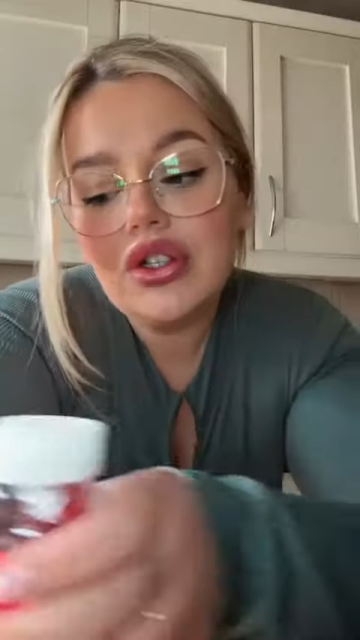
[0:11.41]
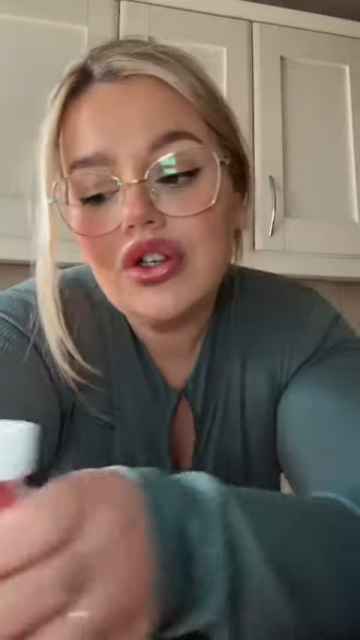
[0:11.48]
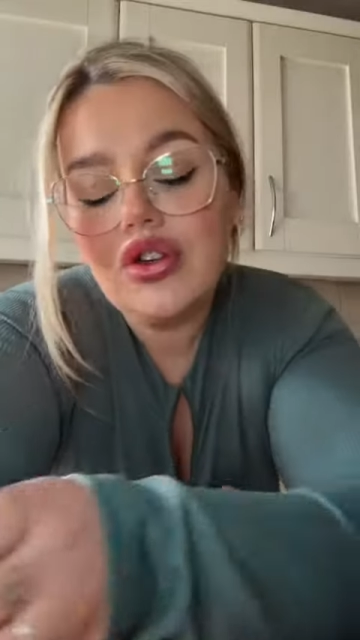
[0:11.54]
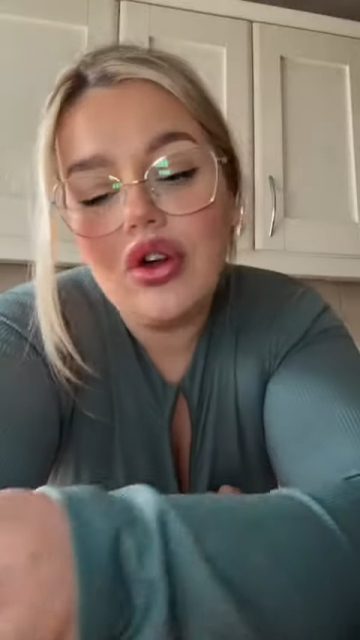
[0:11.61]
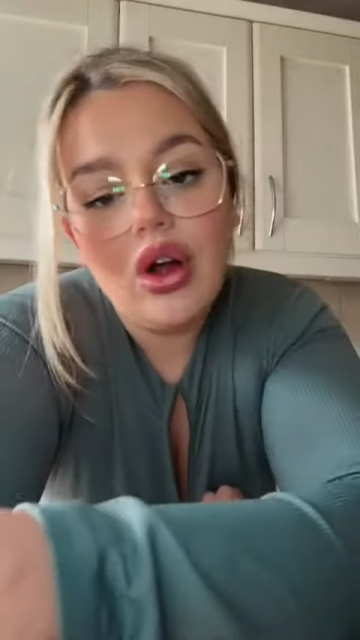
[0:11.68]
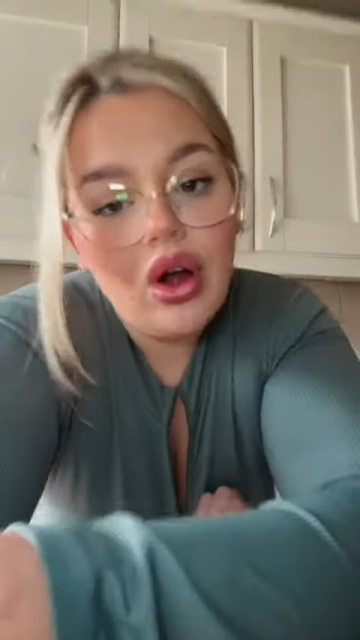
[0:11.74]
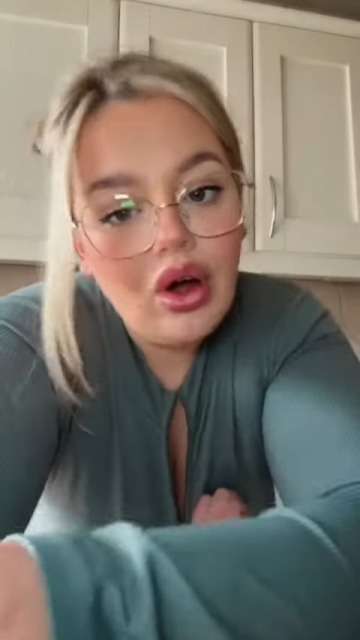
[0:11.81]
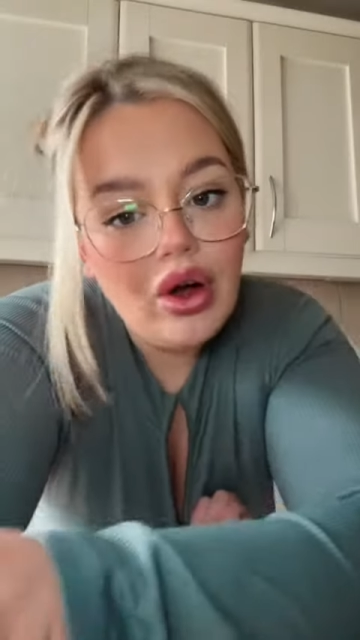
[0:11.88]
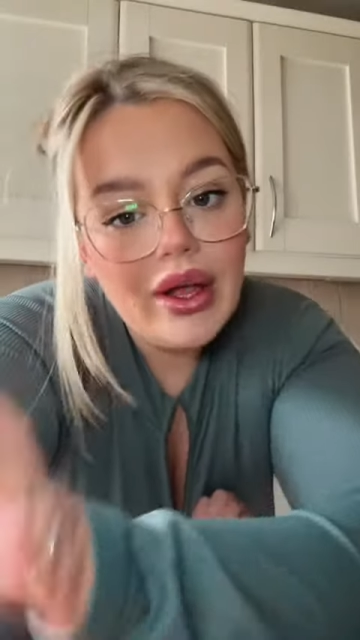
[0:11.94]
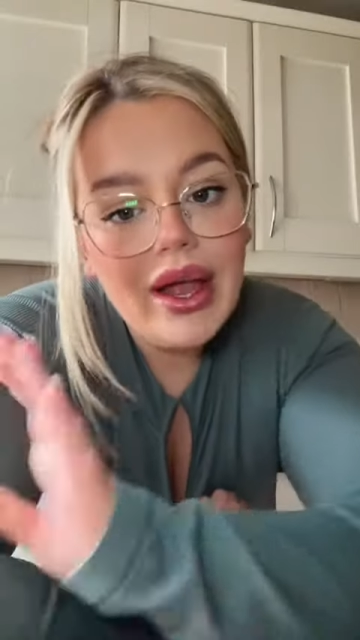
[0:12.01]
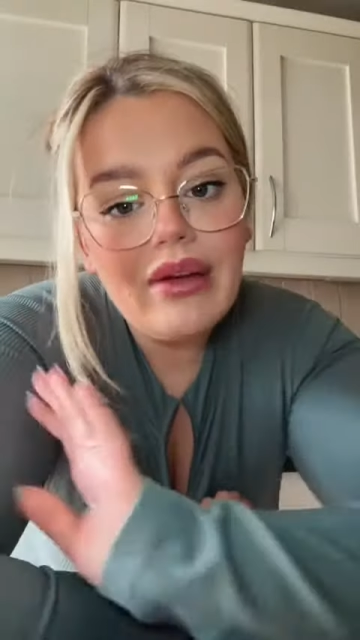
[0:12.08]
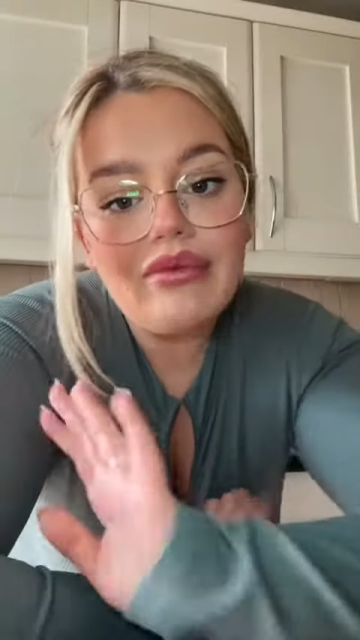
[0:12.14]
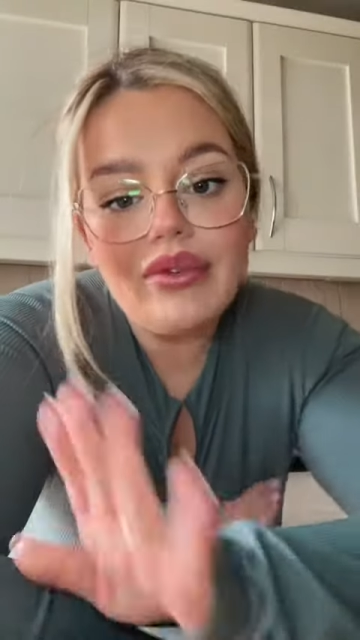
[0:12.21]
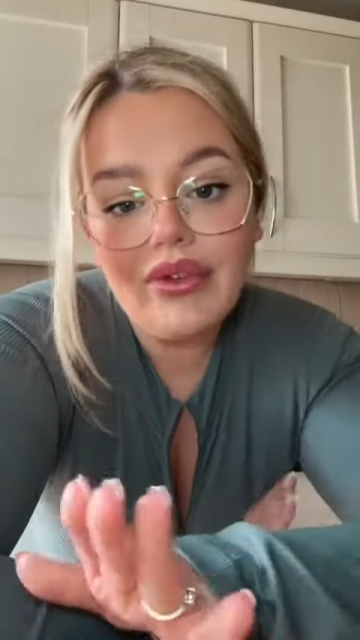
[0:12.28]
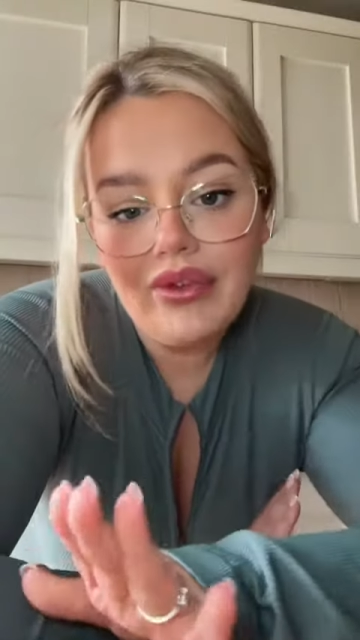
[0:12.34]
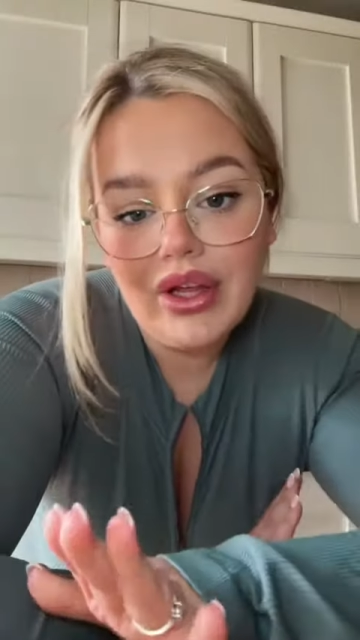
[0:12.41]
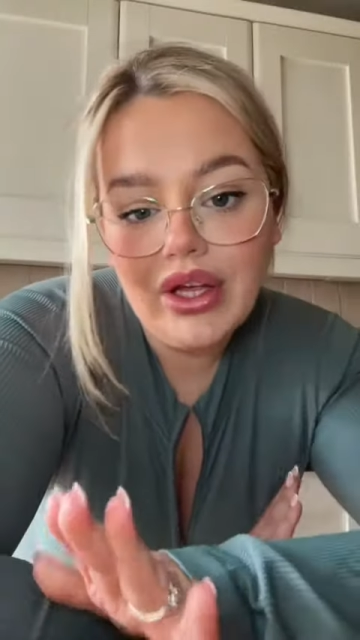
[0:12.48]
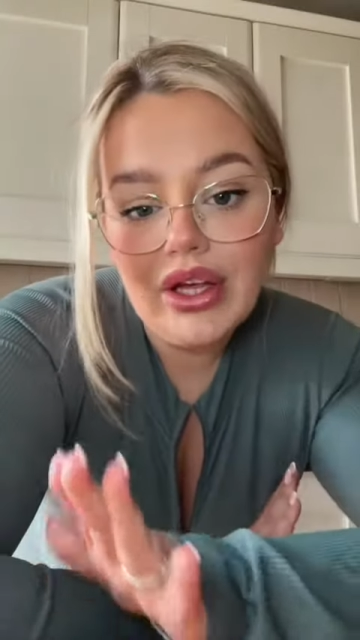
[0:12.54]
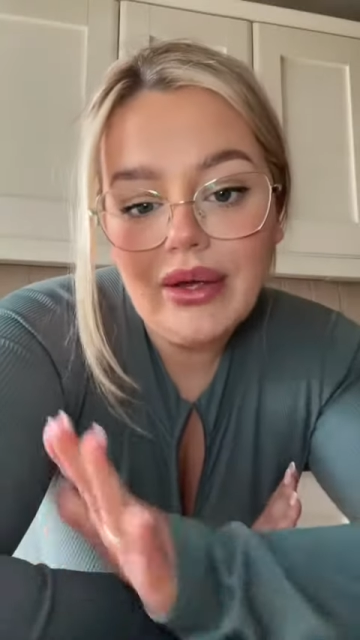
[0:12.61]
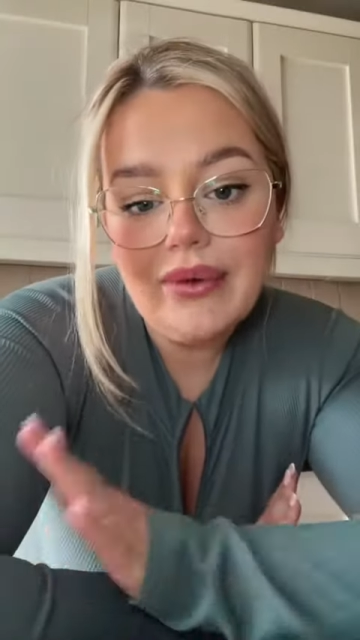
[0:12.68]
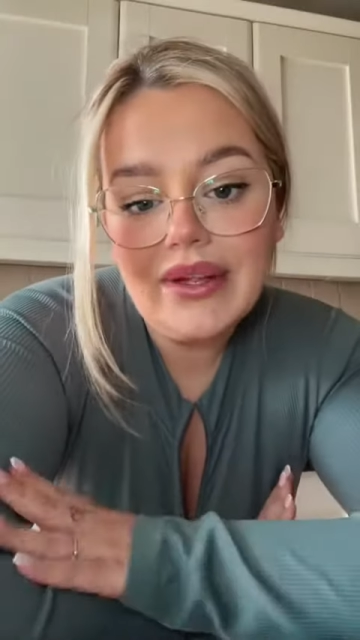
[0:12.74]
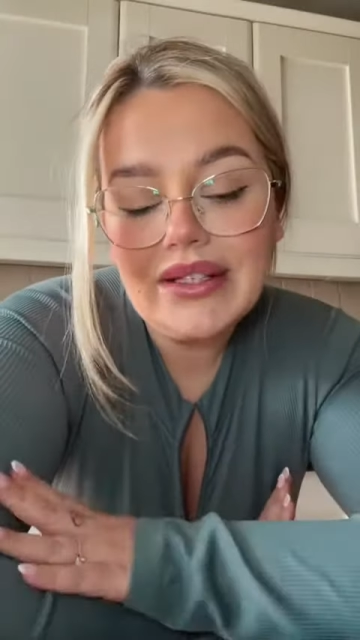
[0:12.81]
to try and review
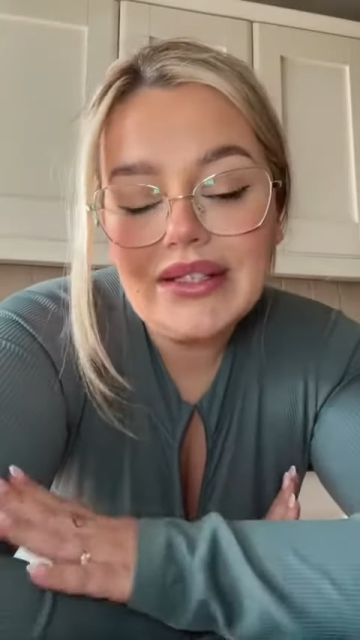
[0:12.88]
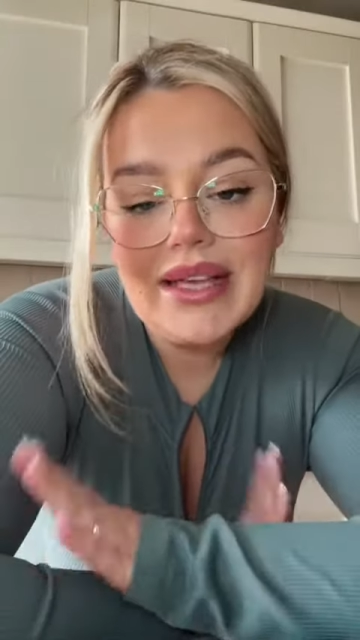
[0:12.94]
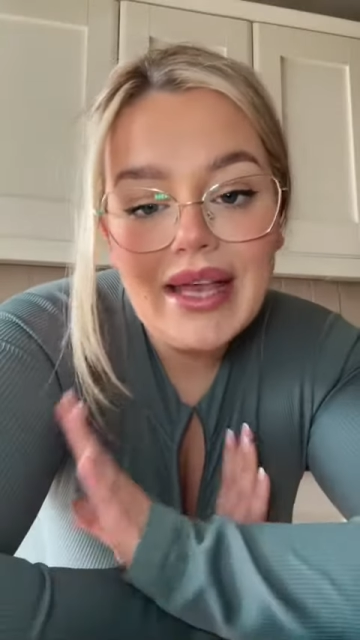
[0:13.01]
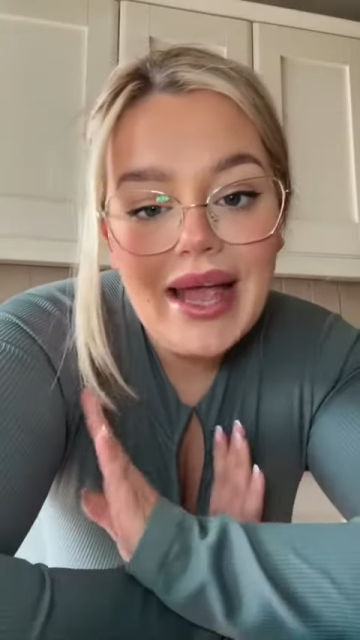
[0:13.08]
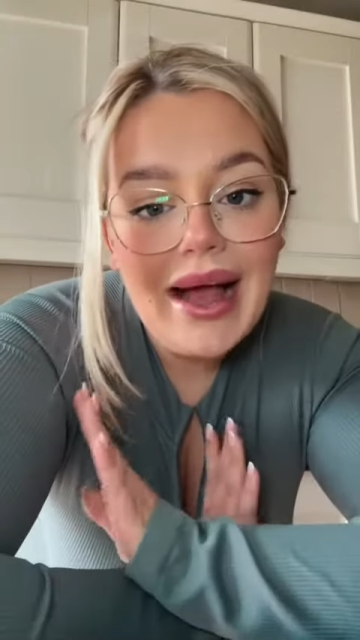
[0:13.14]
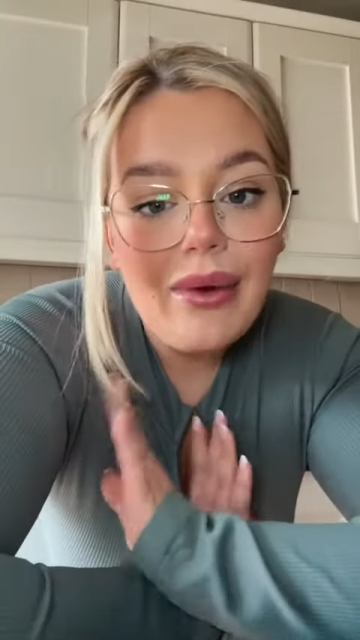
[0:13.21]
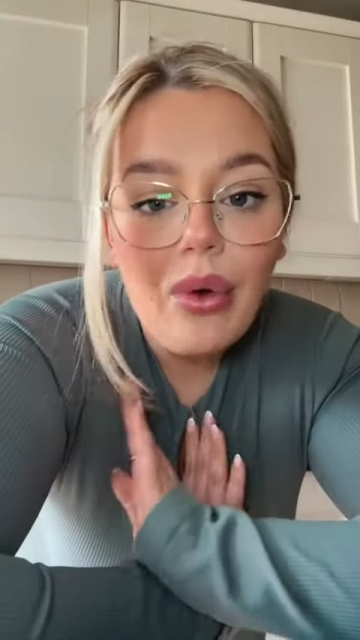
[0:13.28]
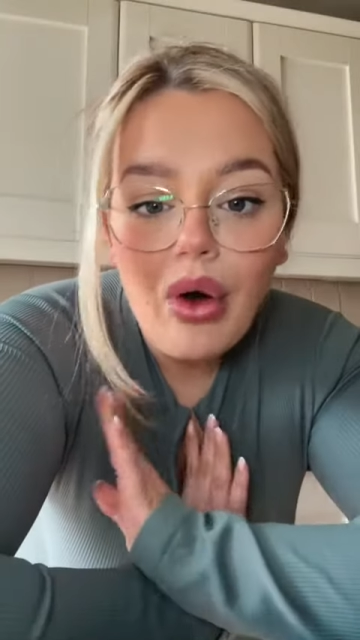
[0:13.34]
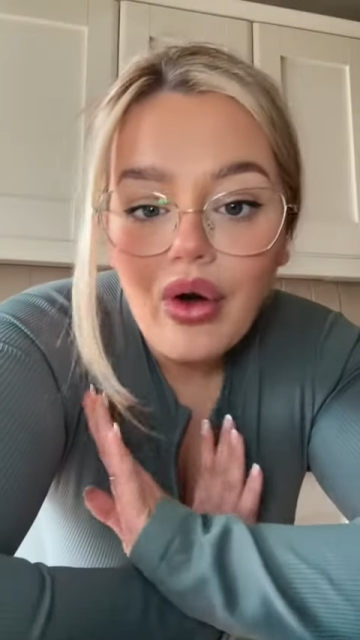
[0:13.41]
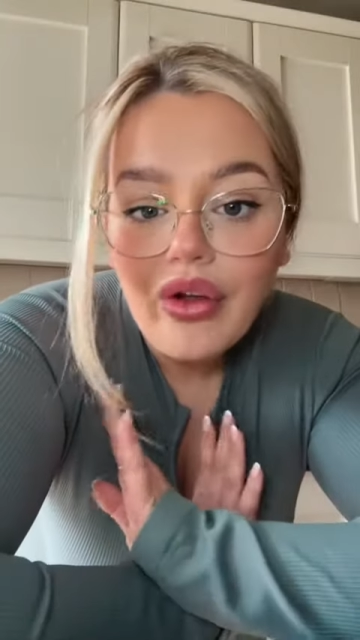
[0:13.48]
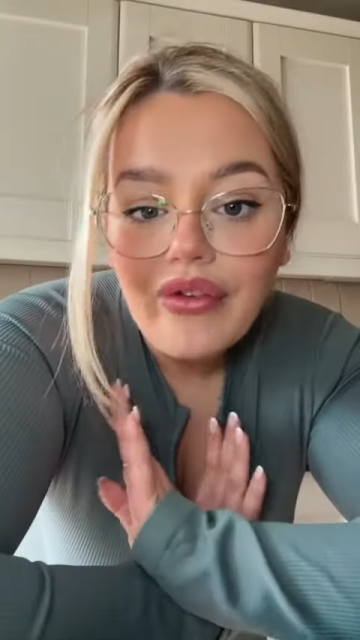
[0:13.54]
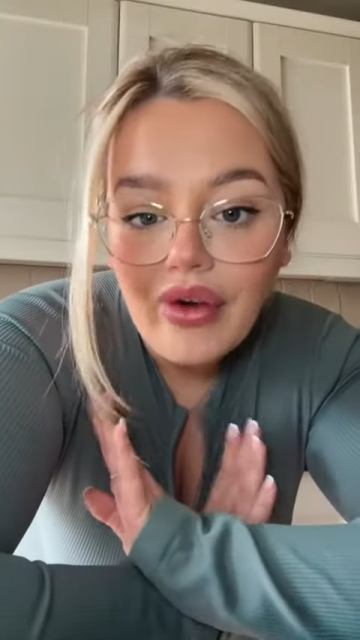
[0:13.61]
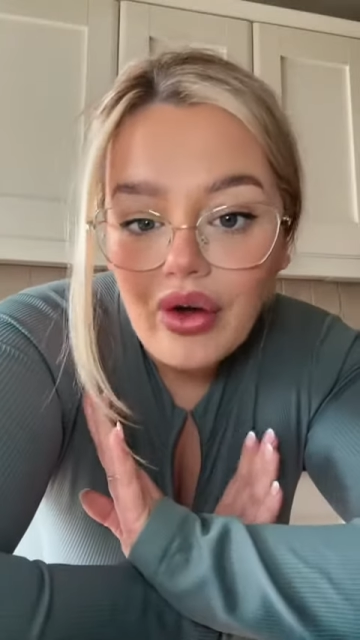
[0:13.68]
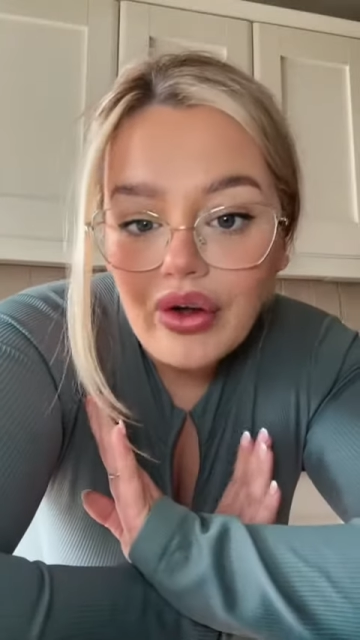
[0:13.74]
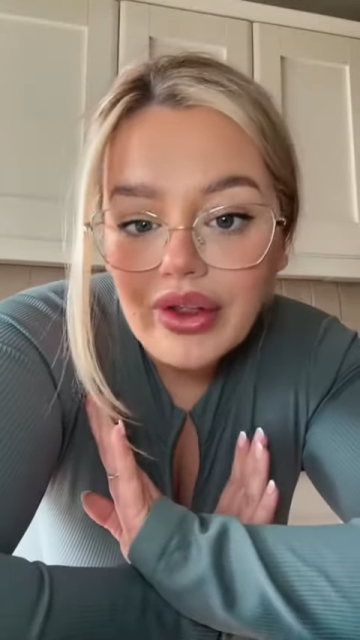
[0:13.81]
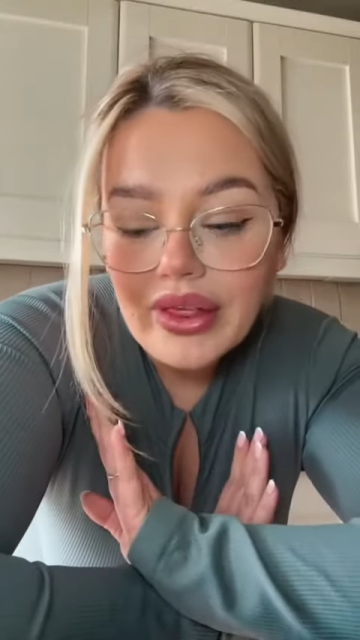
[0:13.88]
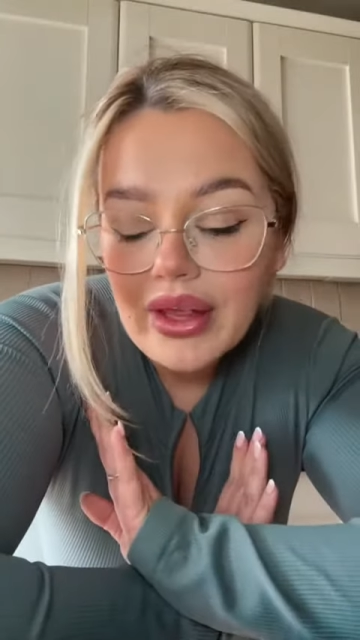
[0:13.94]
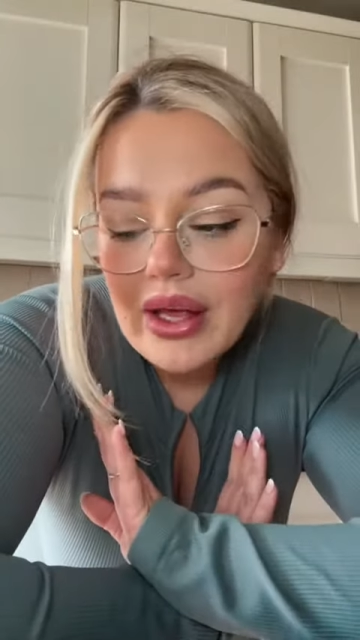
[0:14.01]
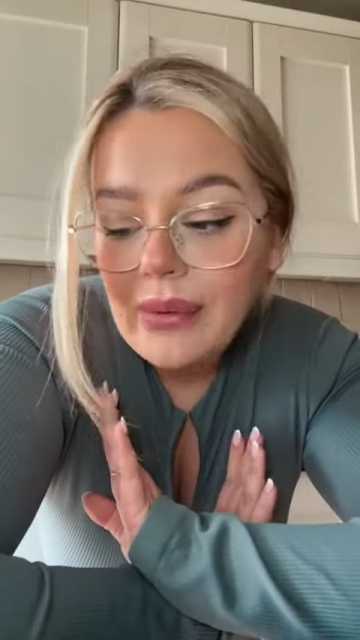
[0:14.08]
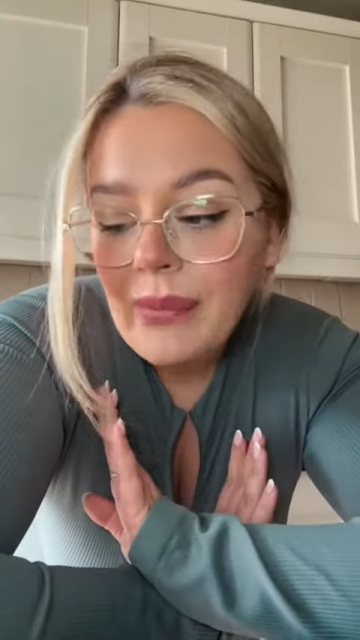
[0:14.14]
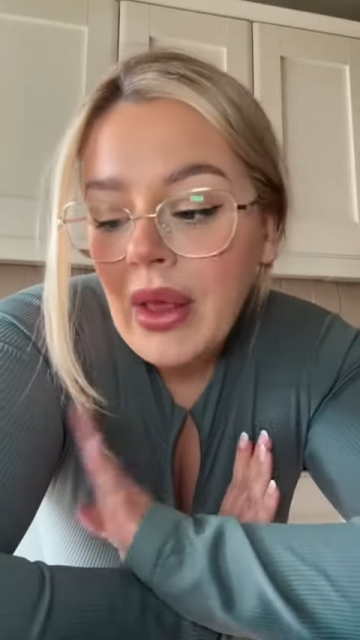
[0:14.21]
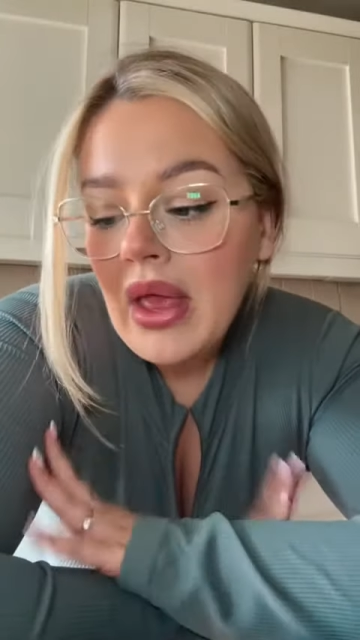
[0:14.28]
and see how I find
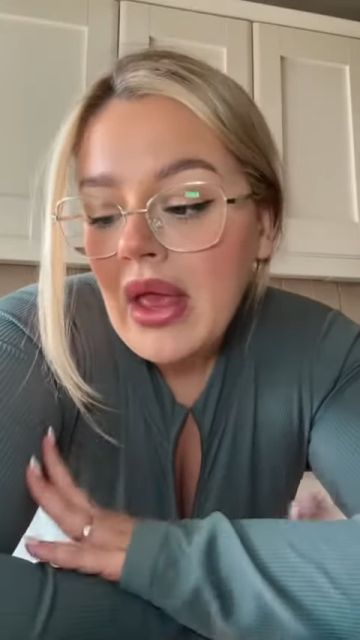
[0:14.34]
them.